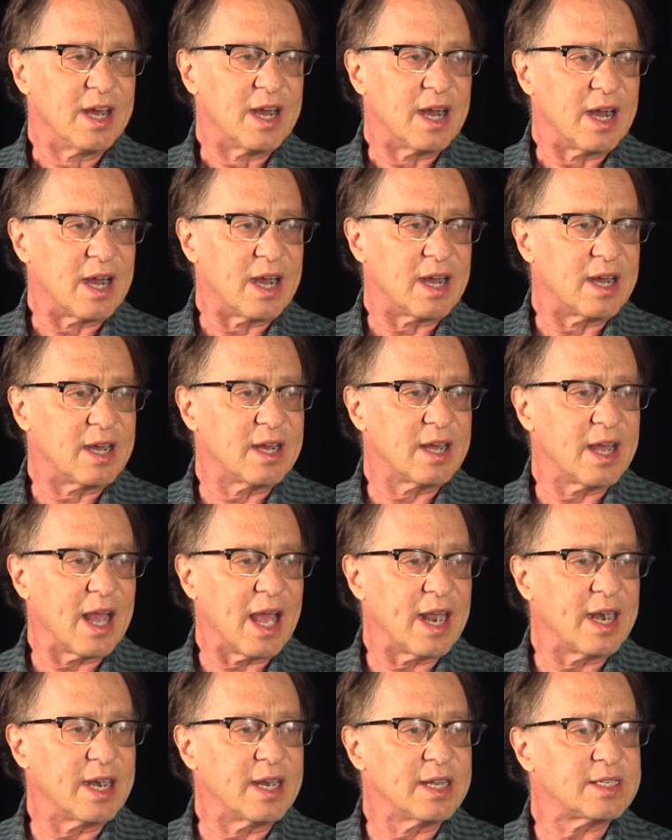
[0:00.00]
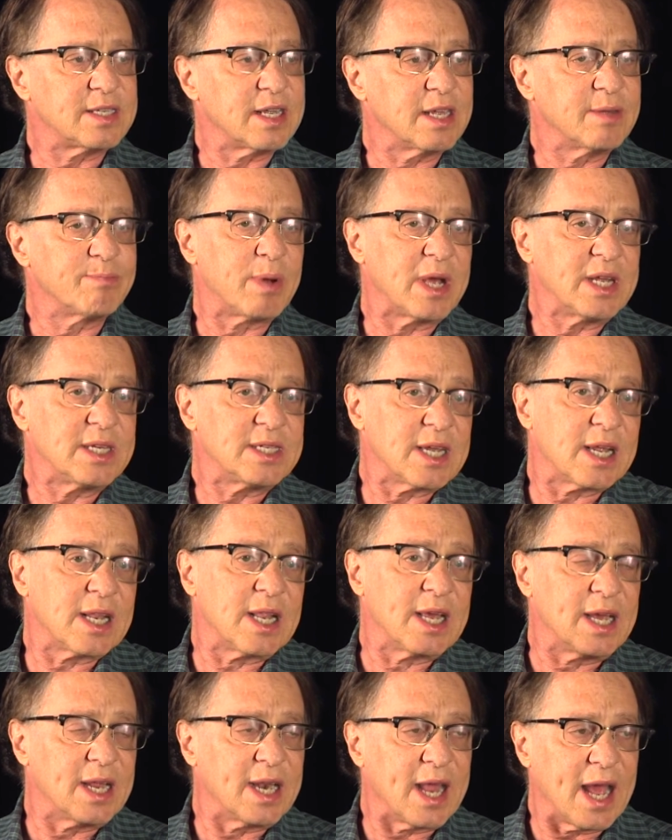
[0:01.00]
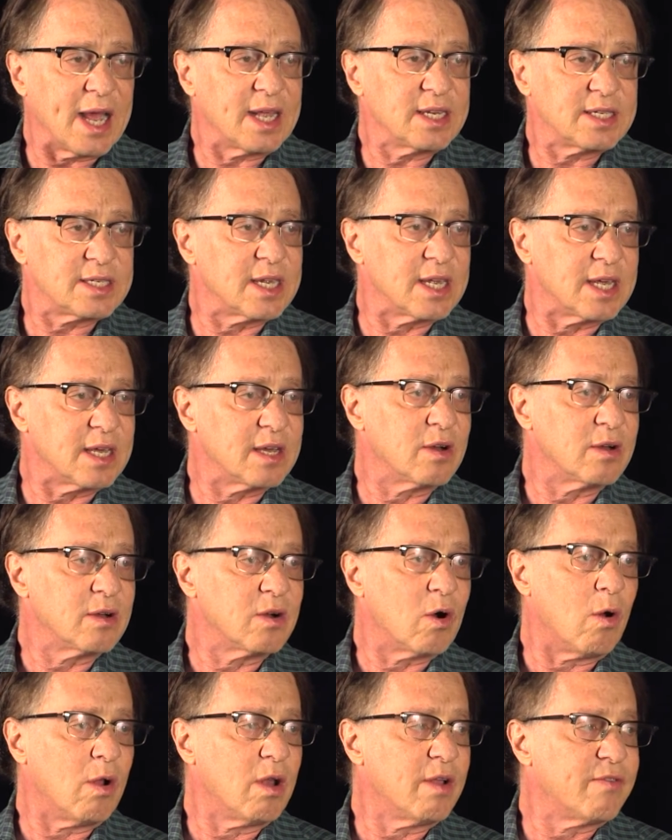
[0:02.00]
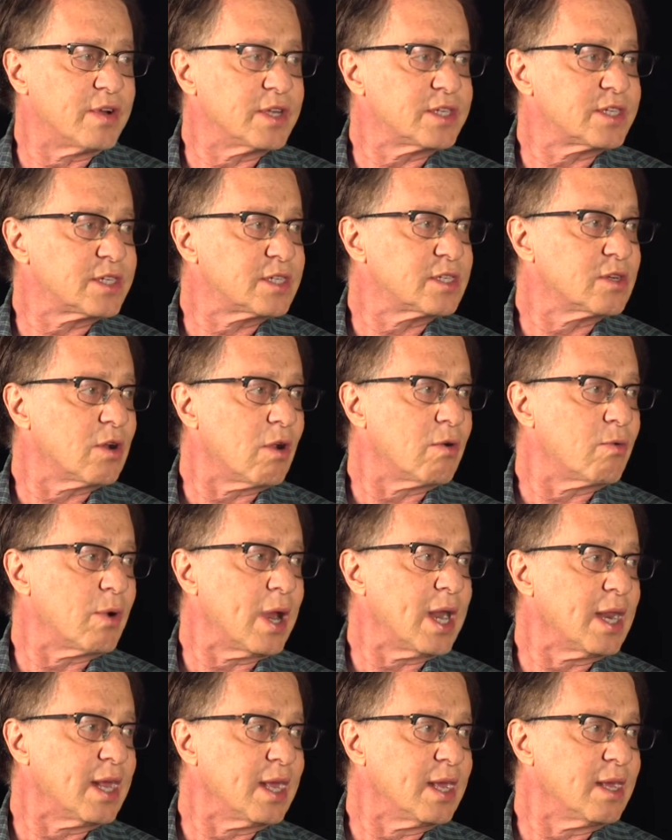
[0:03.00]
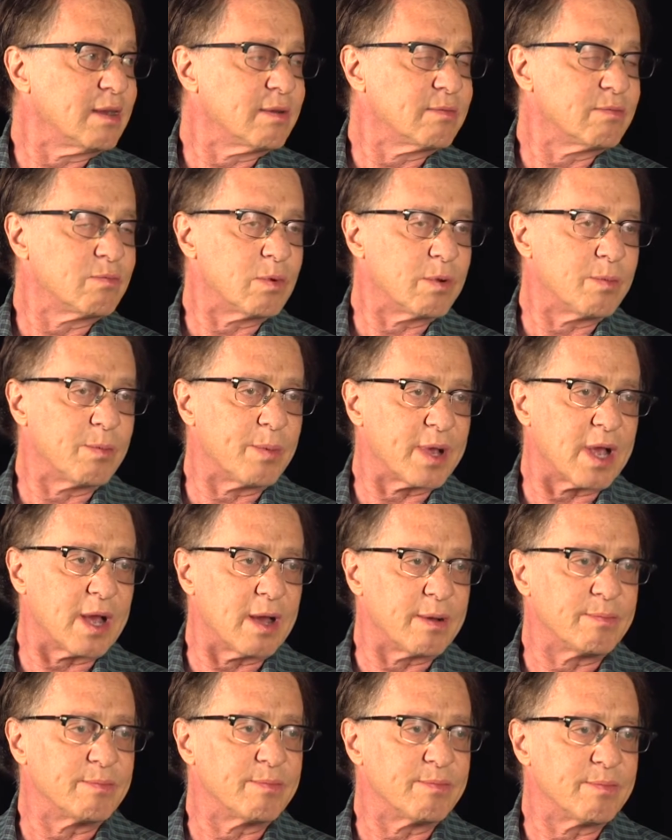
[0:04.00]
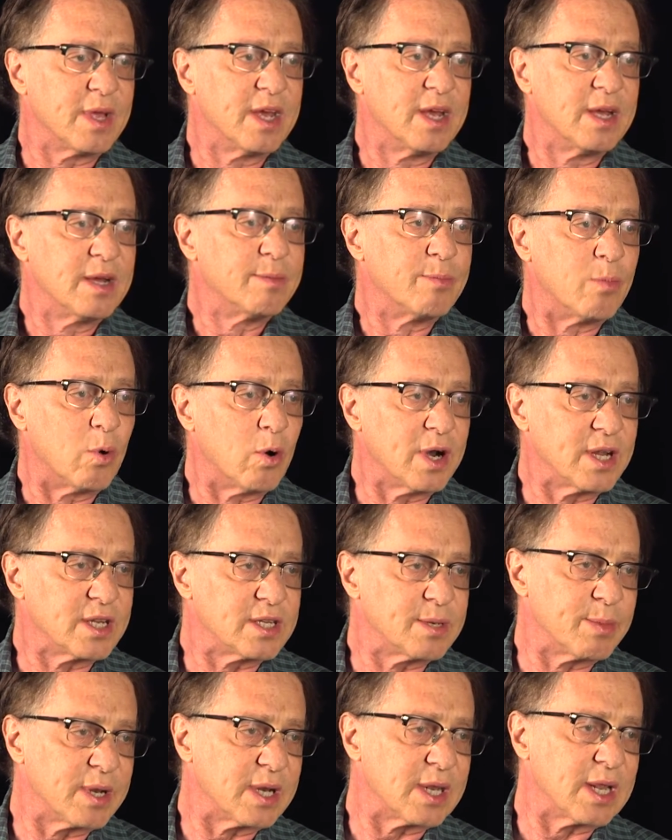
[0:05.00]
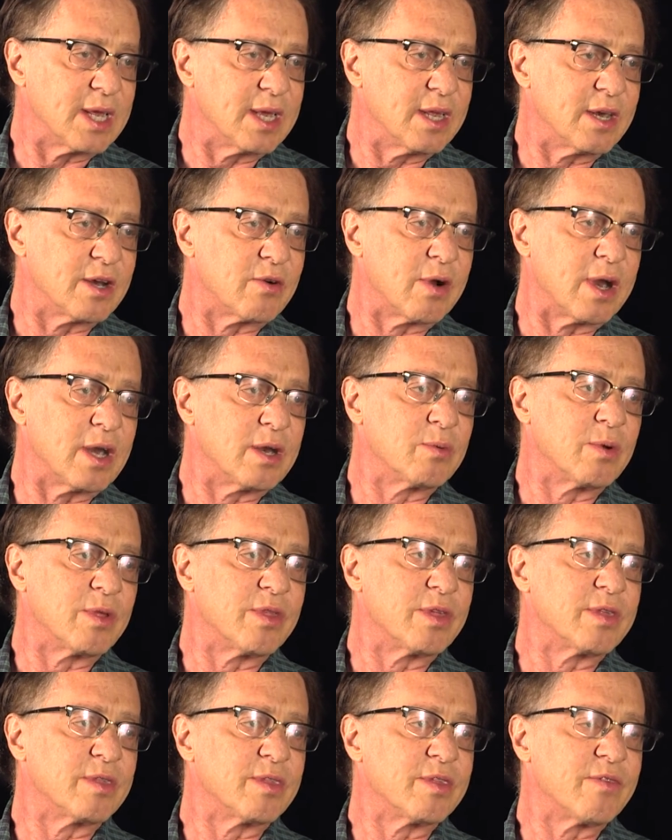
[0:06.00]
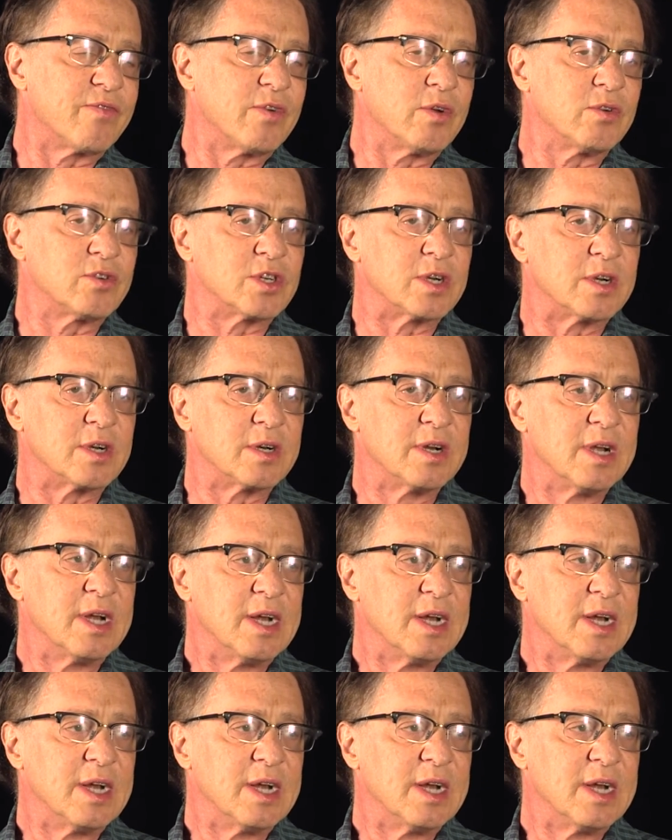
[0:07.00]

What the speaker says: And it is basically enhancing all of us already, and will become more intimately integrated with it in the future.